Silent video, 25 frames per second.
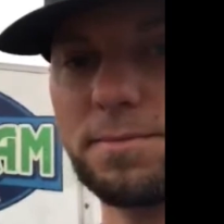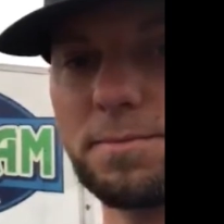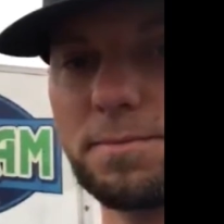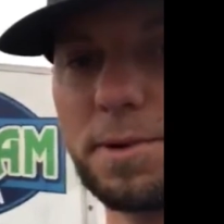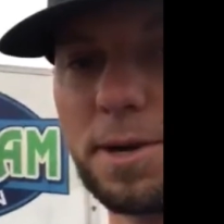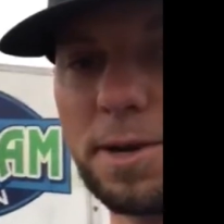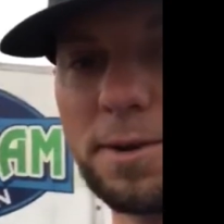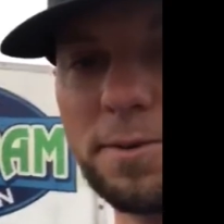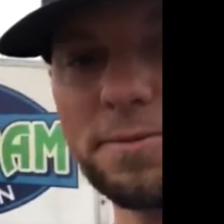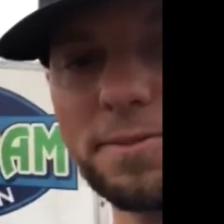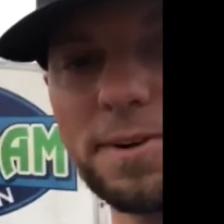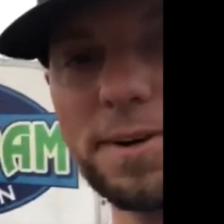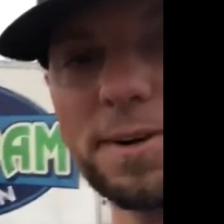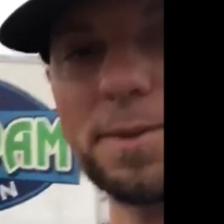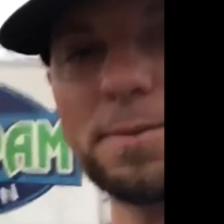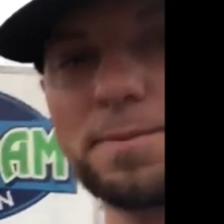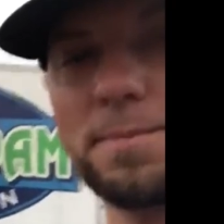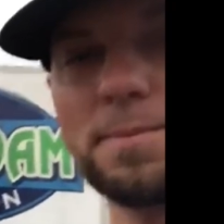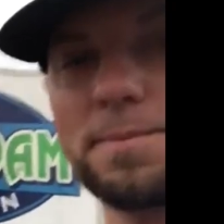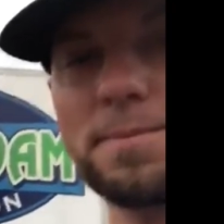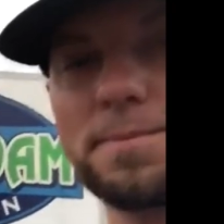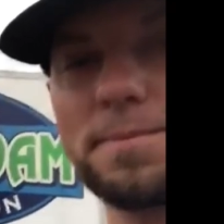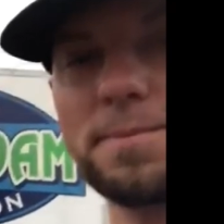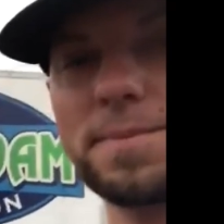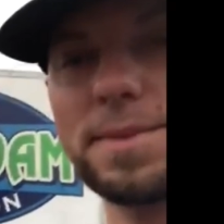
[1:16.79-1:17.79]

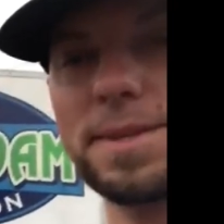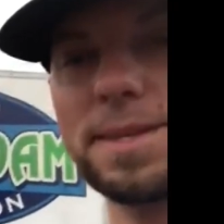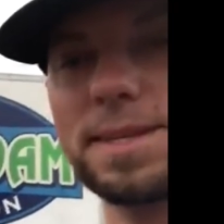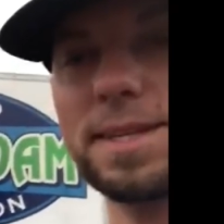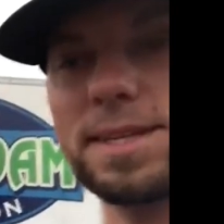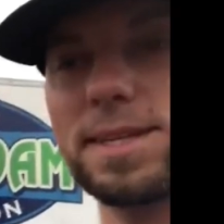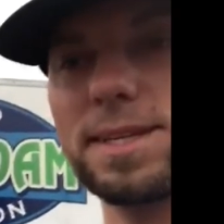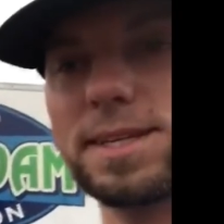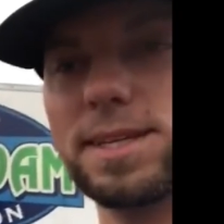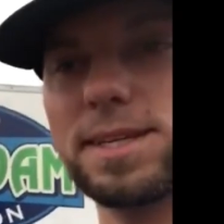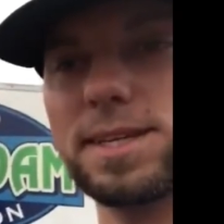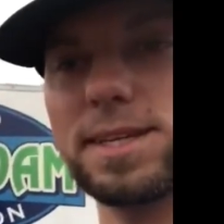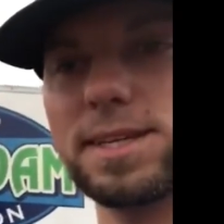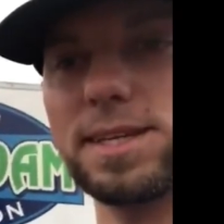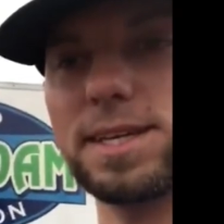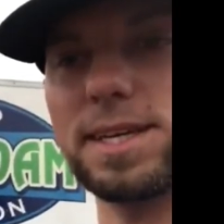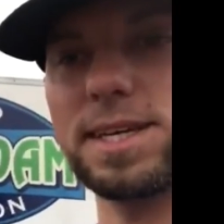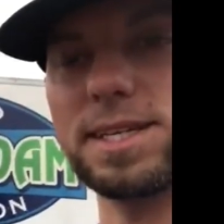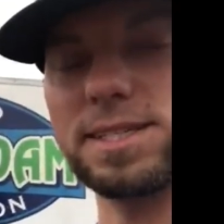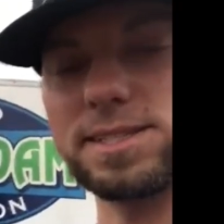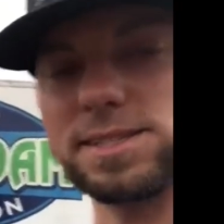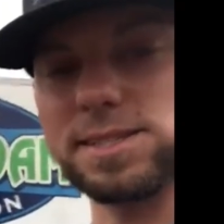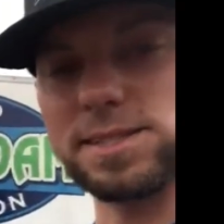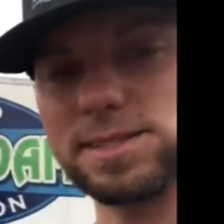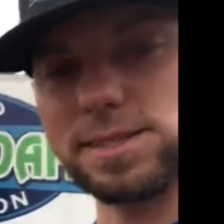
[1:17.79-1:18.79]
ProFoam
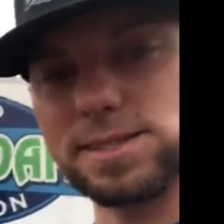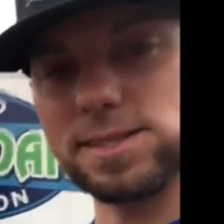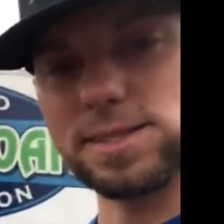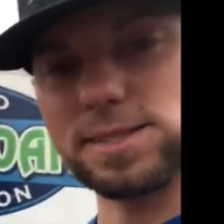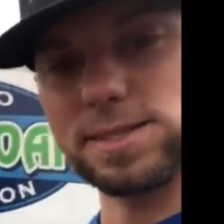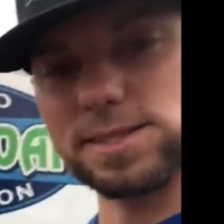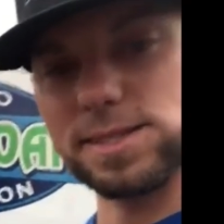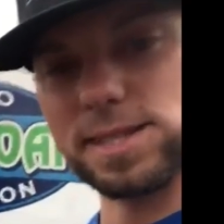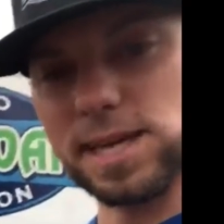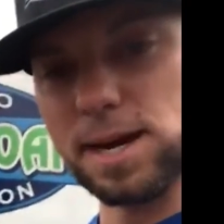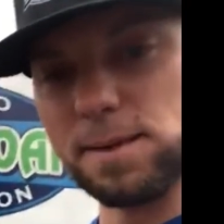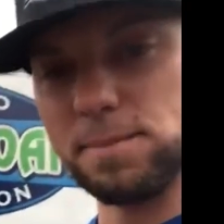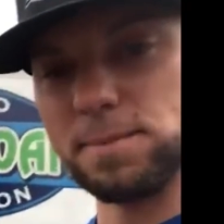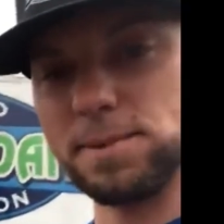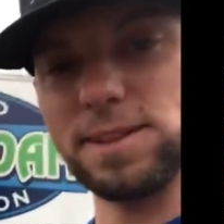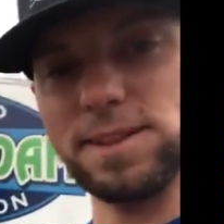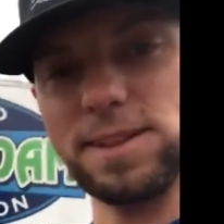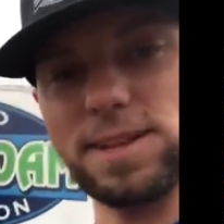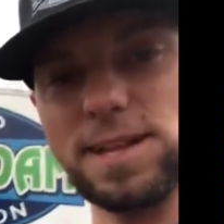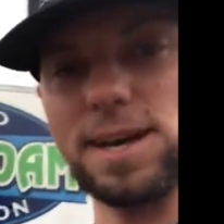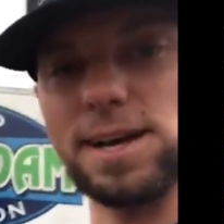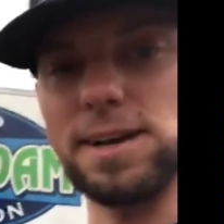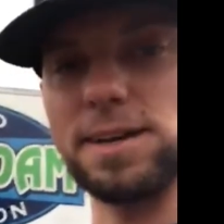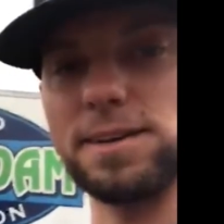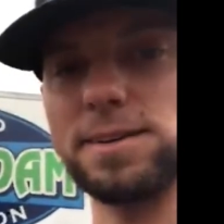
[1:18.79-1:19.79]
is top of the
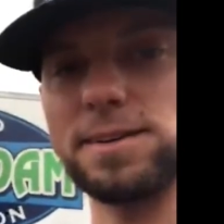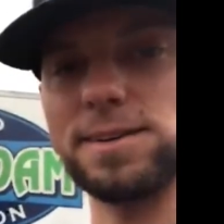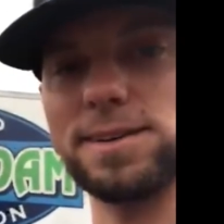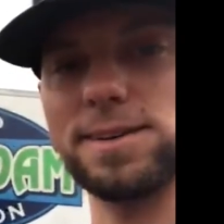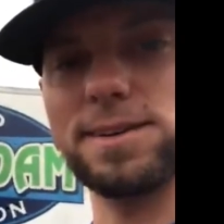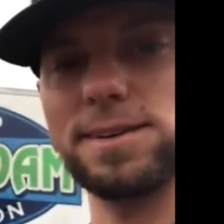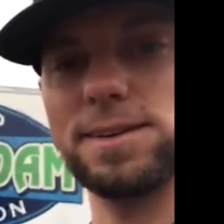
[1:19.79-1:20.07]
line.